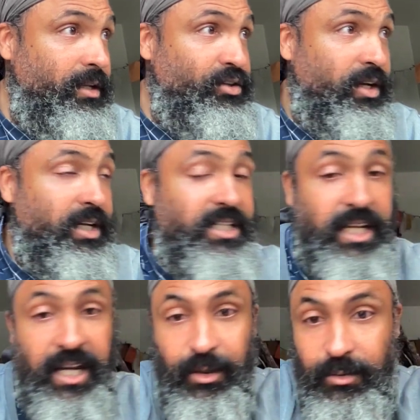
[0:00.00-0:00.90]
trying to
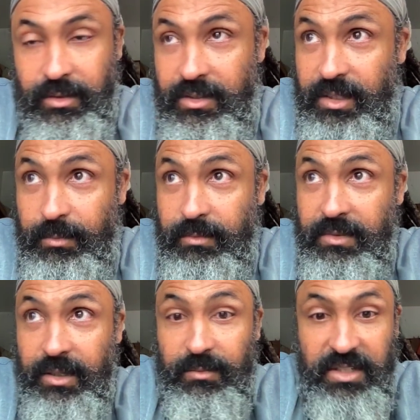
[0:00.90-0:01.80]
check out
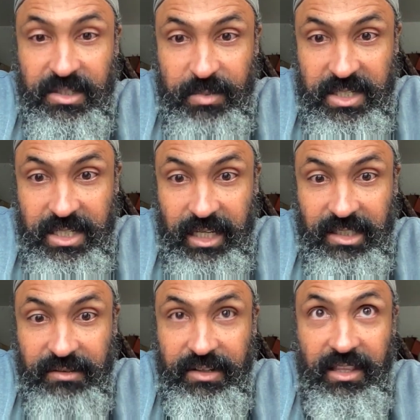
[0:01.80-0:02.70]
some suspicious
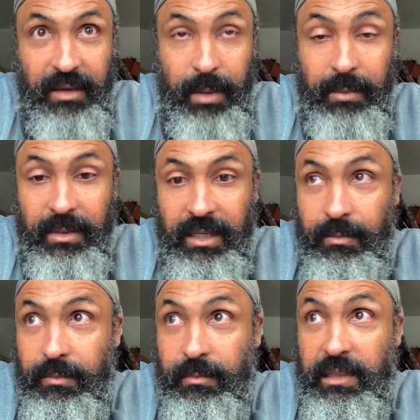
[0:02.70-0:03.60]
activity that might be
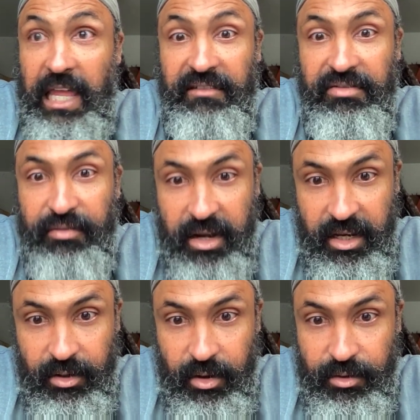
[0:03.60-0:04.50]
life
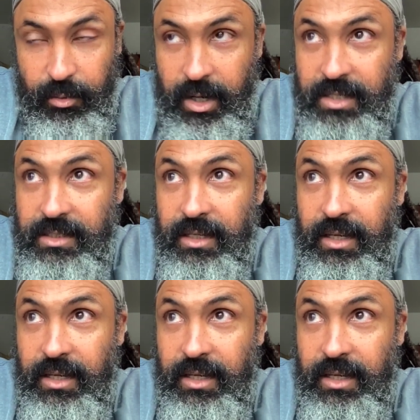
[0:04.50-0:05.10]
threatening or otherwise,